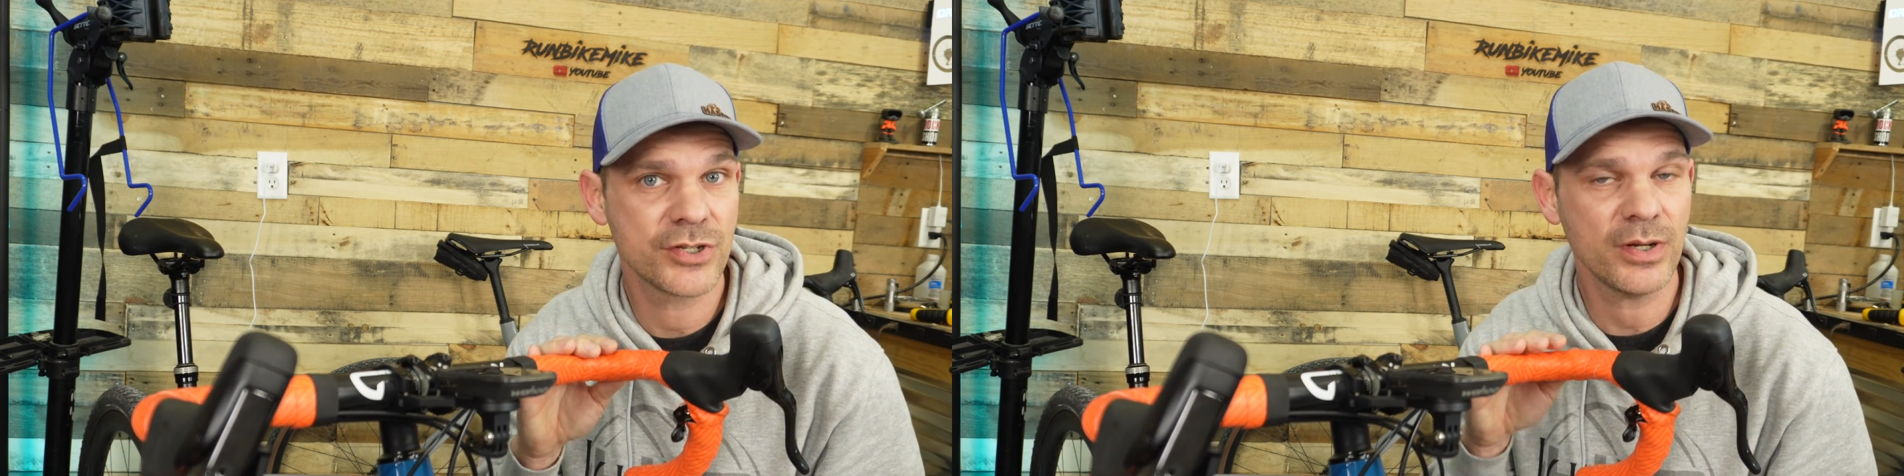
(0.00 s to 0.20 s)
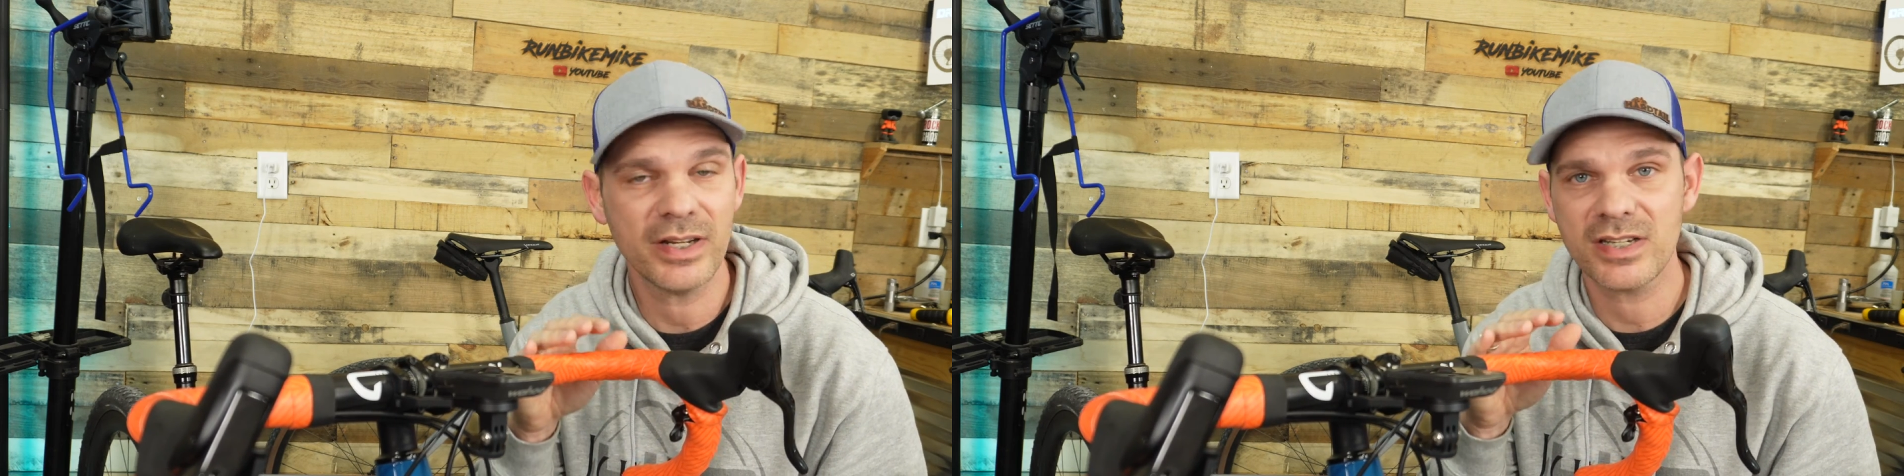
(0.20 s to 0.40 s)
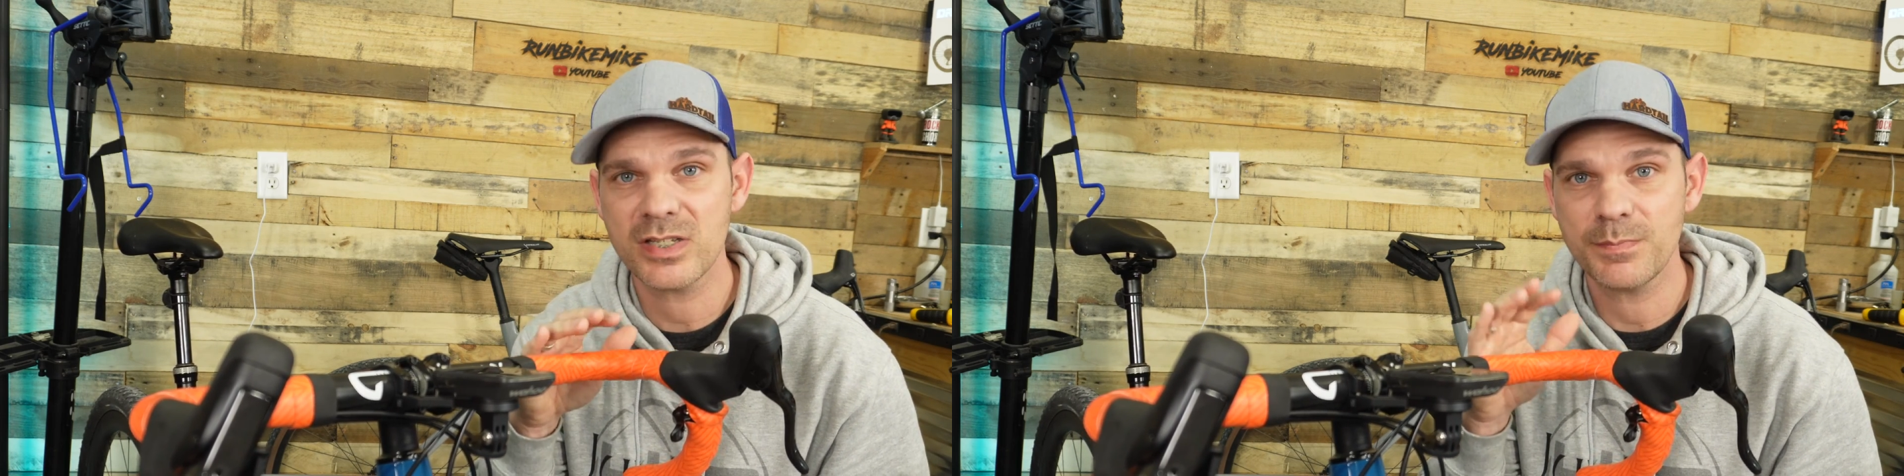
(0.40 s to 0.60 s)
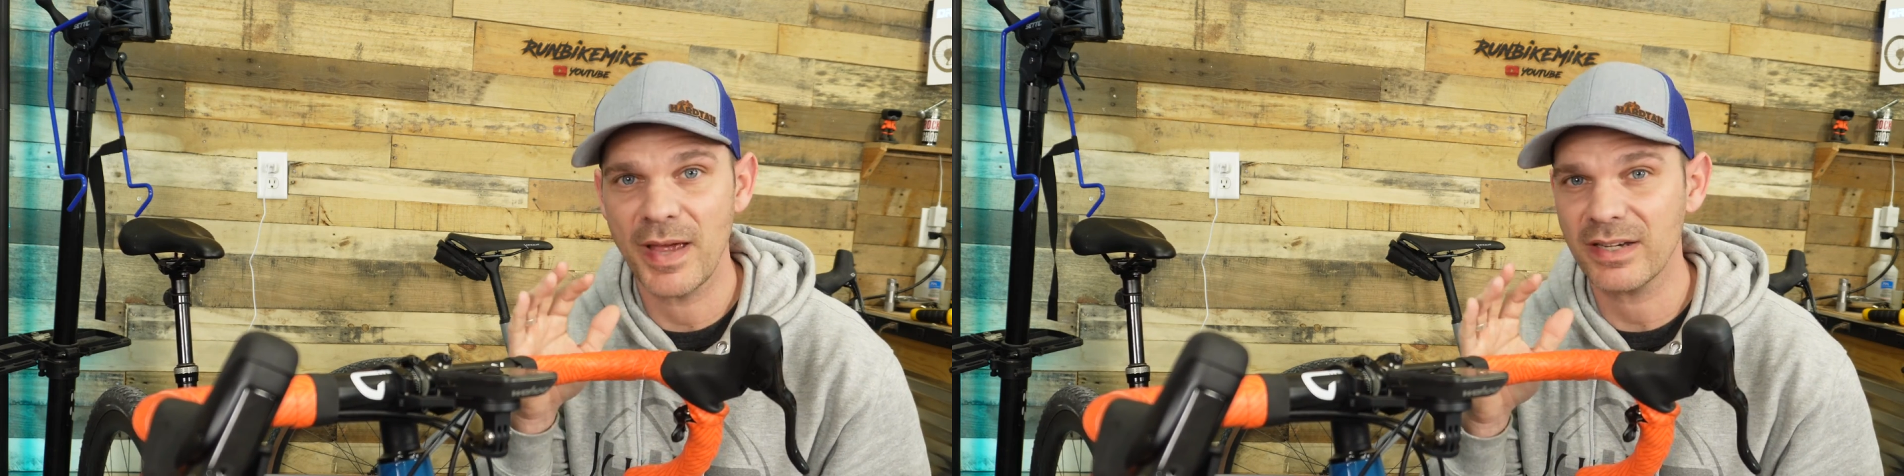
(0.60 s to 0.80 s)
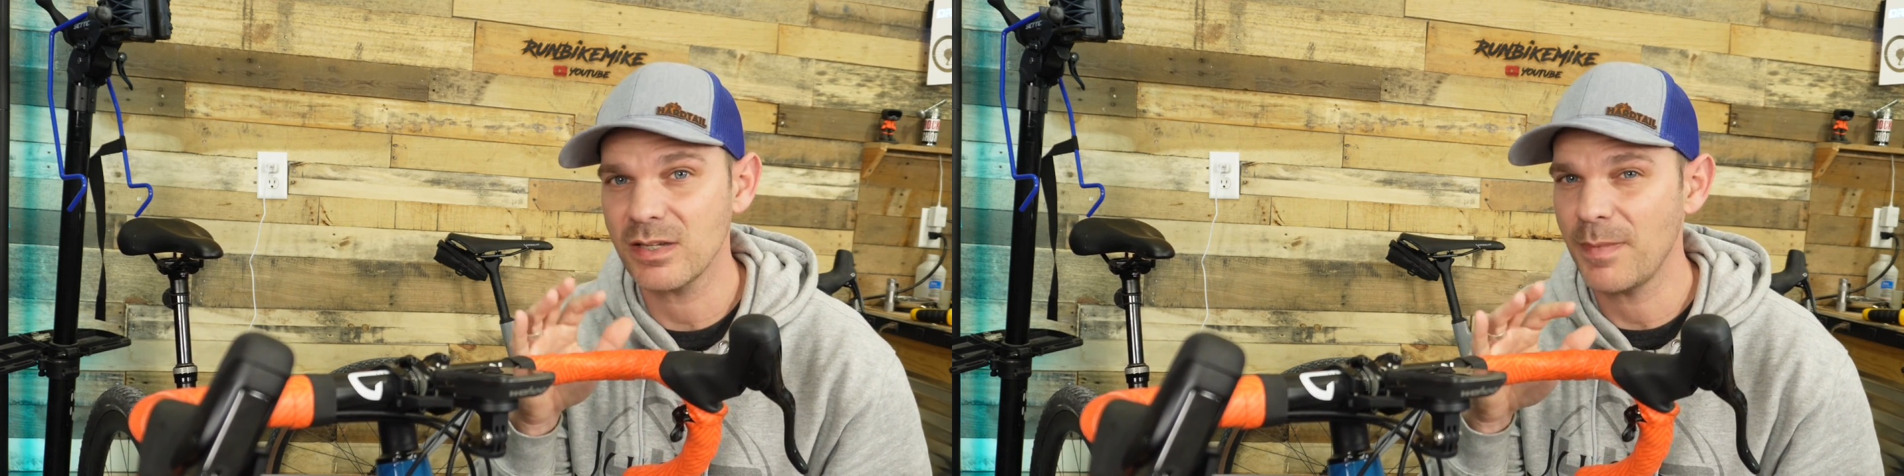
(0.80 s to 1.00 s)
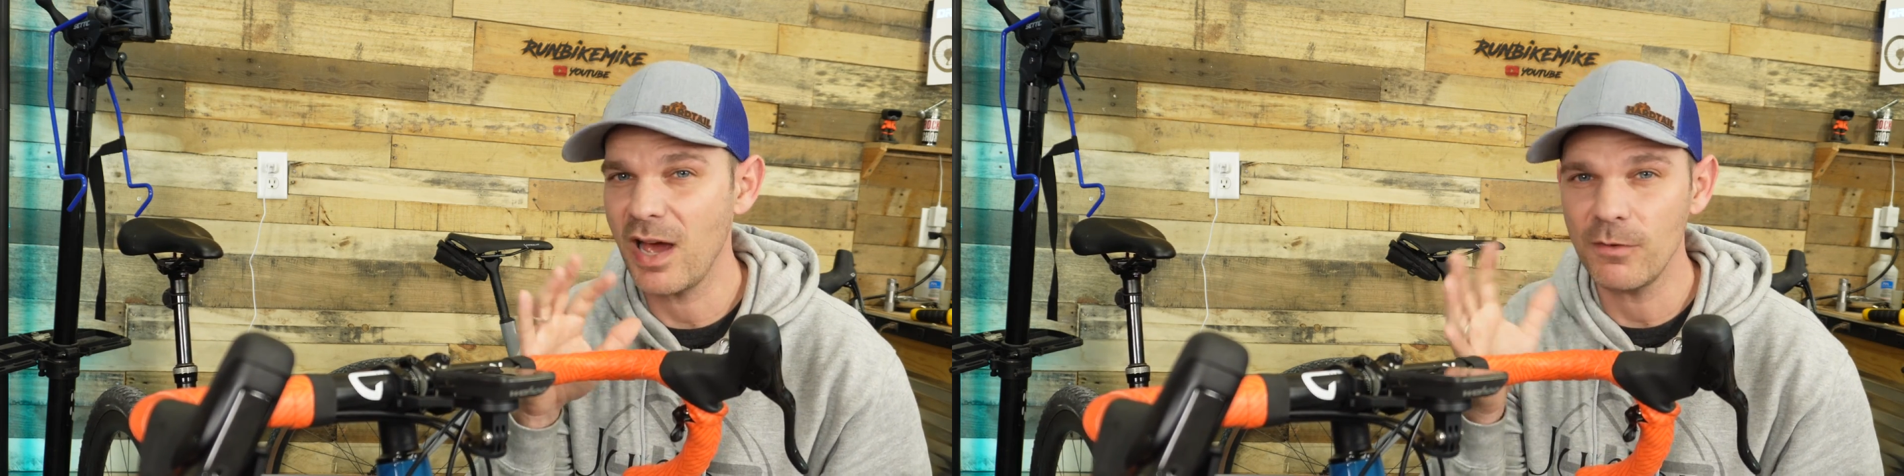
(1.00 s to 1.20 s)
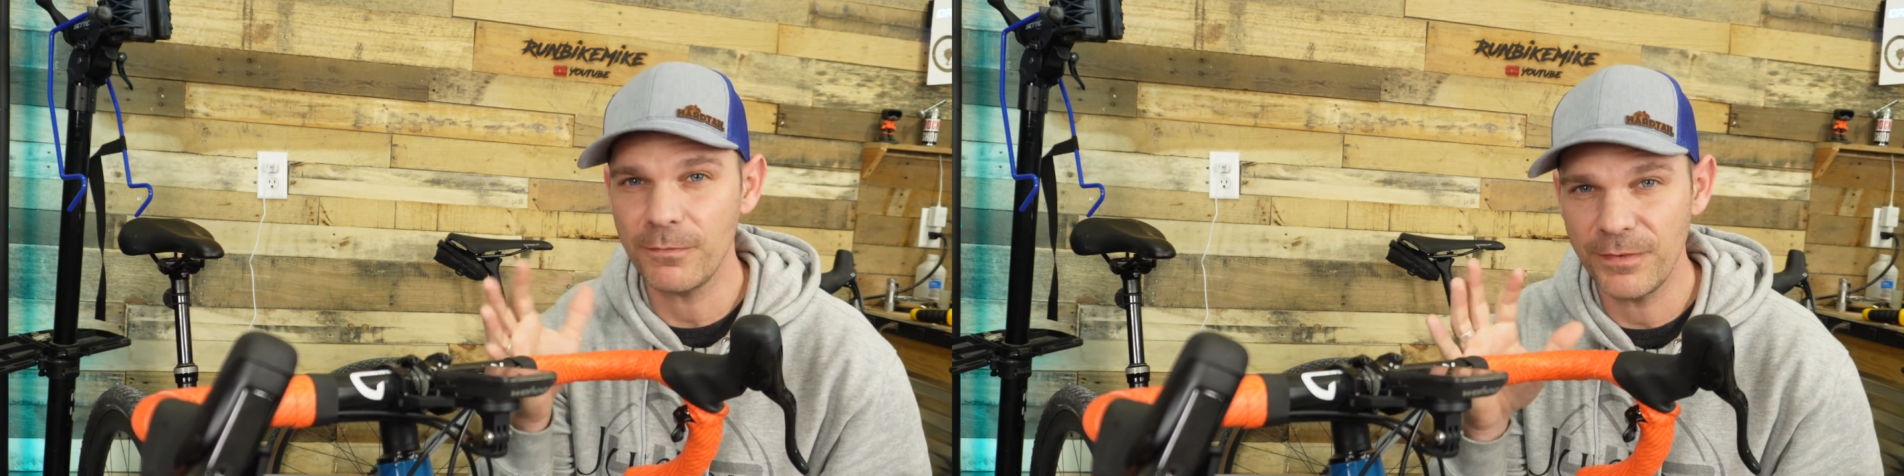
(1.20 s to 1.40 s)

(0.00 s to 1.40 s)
you can expect about